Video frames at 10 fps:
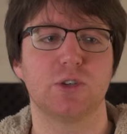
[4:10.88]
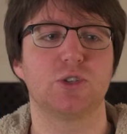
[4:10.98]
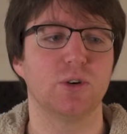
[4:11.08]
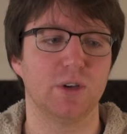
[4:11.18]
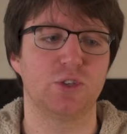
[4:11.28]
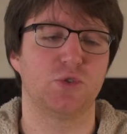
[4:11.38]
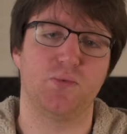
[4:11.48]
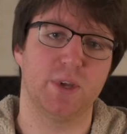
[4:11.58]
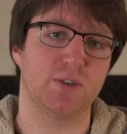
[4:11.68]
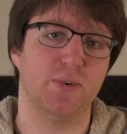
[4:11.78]
So
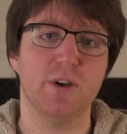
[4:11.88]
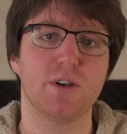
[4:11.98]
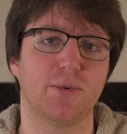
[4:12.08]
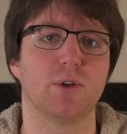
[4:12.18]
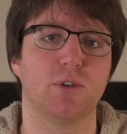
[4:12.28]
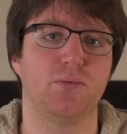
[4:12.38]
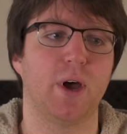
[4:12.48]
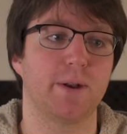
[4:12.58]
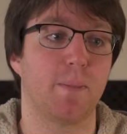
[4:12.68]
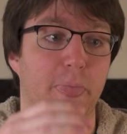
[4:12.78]
it's very difficult to
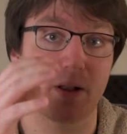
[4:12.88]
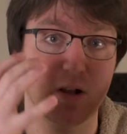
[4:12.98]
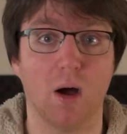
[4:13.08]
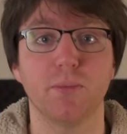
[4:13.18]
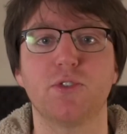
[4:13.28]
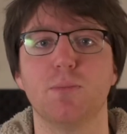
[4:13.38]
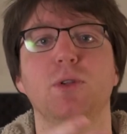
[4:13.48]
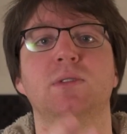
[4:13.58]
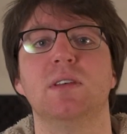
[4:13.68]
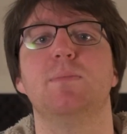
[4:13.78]
find a
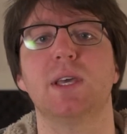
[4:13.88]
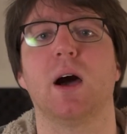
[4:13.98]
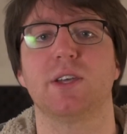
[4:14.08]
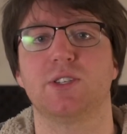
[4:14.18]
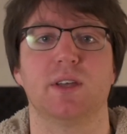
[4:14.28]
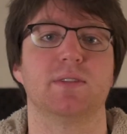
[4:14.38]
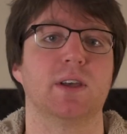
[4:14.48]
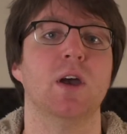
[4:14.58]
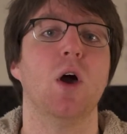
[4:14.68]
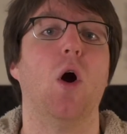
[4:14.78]
comfortable DPI
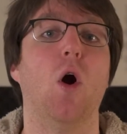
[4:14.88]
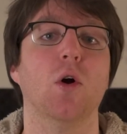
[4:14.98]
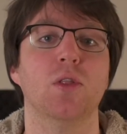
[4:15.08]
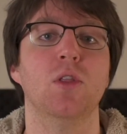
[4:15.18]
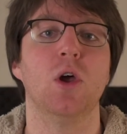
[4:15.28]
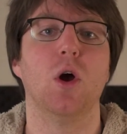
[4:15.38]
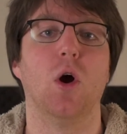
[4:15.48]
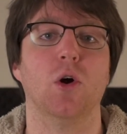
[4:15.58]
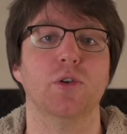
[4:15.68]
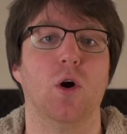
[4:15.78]
setting on
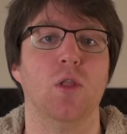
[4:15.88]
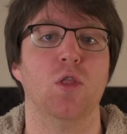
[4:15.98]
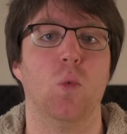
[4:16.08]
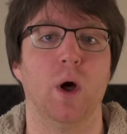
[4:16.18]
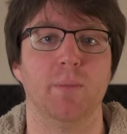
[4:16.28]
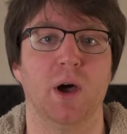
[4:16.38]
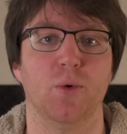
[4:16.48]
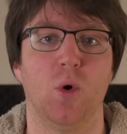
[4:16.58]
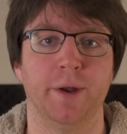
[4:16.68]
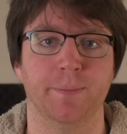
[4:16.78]
the
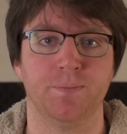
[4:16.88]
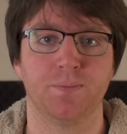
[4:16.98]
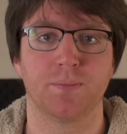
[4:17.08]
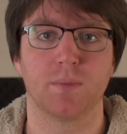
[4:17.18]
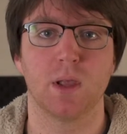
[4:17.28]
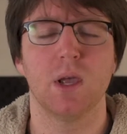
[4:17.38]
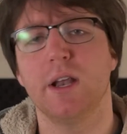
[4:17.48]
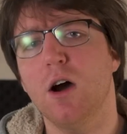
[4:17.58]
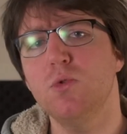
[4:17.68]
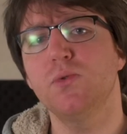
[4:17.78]
1x1.
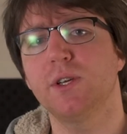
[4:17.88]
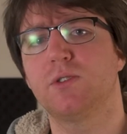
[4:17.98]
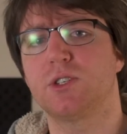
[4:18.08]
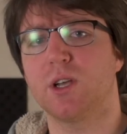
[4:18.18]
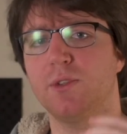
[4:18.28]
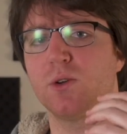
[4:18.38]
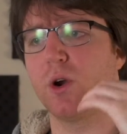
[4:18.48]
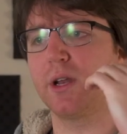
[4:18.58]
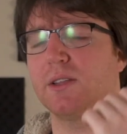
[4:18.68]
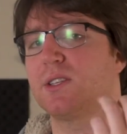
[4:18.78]
Now moving to something
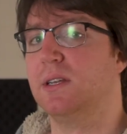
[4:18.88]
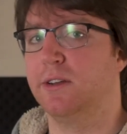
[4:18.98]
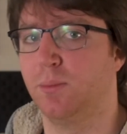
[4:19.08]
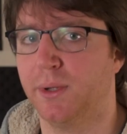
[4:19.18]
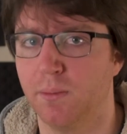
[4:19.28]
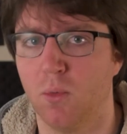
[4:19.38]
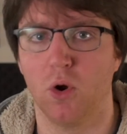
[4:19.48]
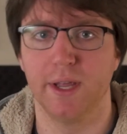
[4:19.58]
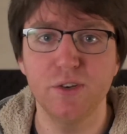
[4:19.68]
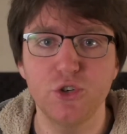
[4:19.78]
where it gets a little bit
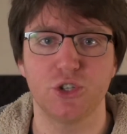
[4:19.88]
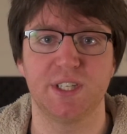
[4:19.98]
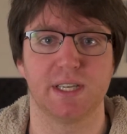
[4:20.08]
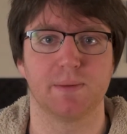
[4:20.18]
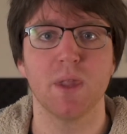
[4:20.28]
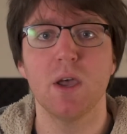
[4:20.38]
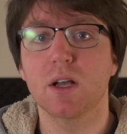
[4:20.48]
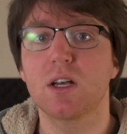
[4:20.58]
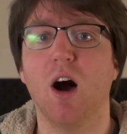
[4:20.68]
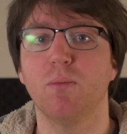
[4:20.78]
more interesting,
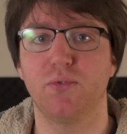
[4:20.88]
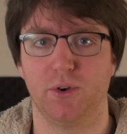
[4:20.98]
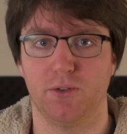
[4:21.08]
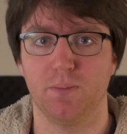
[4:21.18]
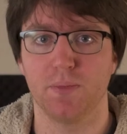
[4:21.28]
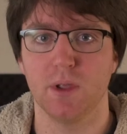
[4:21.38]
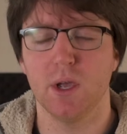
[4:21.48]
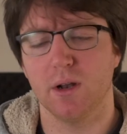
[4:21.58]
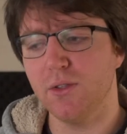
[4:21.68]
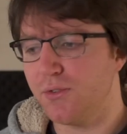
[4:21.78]
comfort.
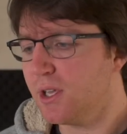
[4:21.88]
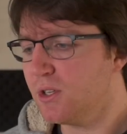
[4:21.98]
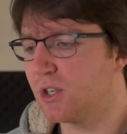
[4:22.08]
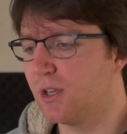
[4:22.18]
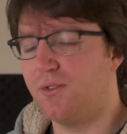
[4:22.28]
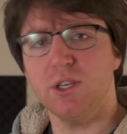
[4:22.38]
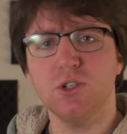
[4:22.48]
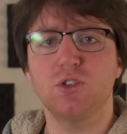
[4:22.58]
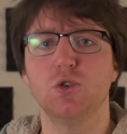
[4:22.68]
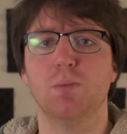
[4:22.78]
Now the thing is,
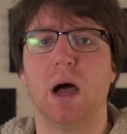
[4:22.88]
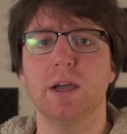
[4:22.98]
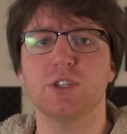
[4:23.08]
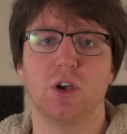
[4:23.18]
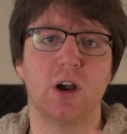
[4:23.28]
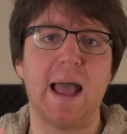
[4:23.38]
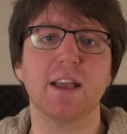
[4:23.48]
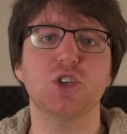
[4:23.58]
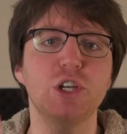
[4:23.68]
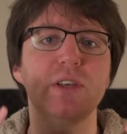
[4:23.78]
these two mice are
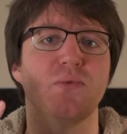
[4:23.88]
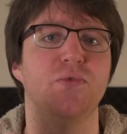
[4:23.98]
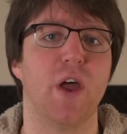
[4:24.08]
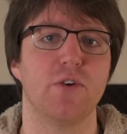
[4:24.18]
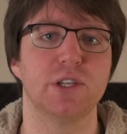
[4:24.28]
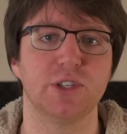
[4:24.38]
actually very